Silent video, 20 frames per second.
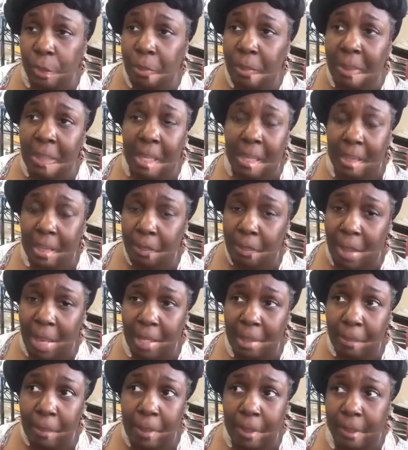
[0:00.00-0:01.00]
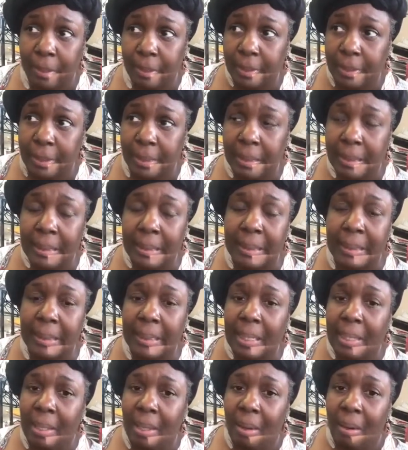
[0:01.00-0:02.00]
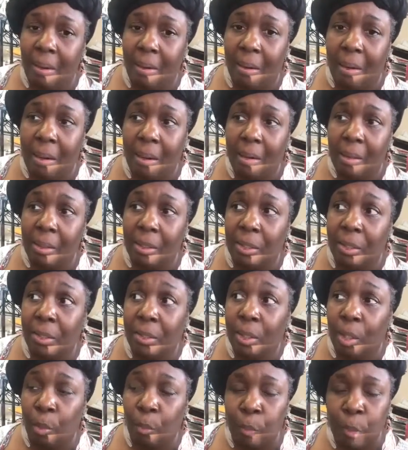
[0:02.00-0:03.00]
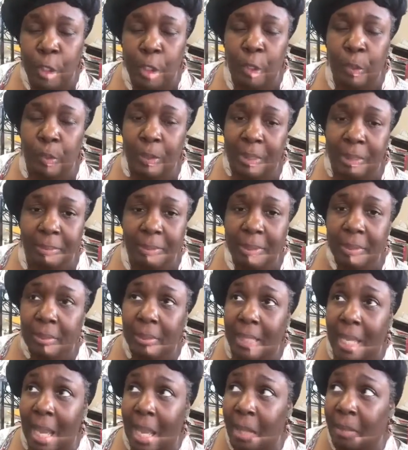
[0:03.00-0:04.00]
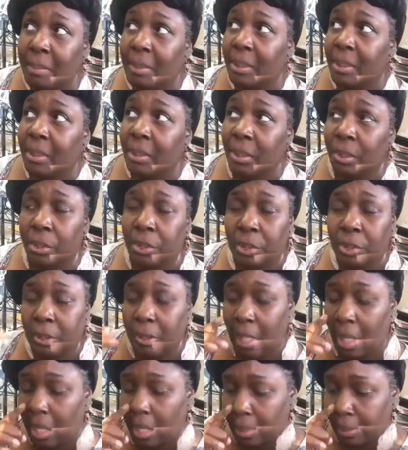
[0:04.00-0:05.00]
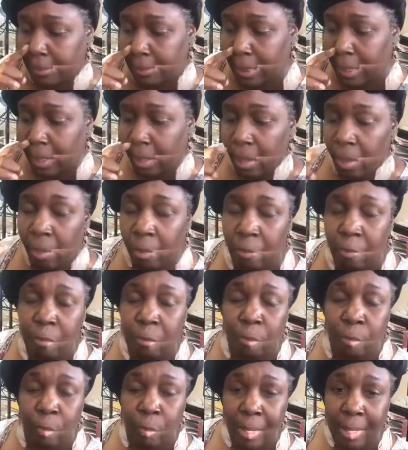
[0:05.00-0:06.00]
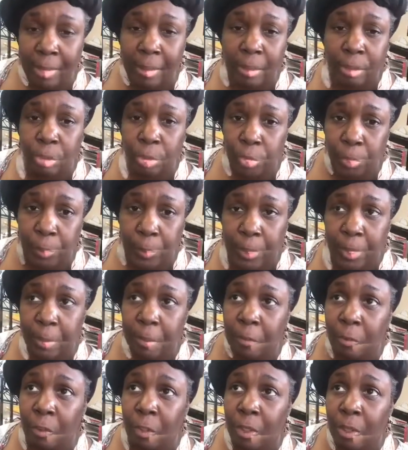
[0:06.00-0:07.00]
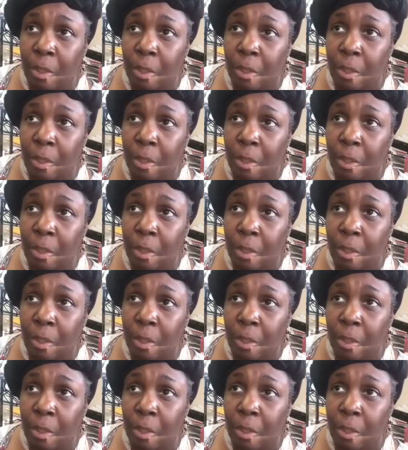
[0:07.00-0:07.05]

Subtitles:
you may not get body piercings, or we do sometimes sell regular jewelry,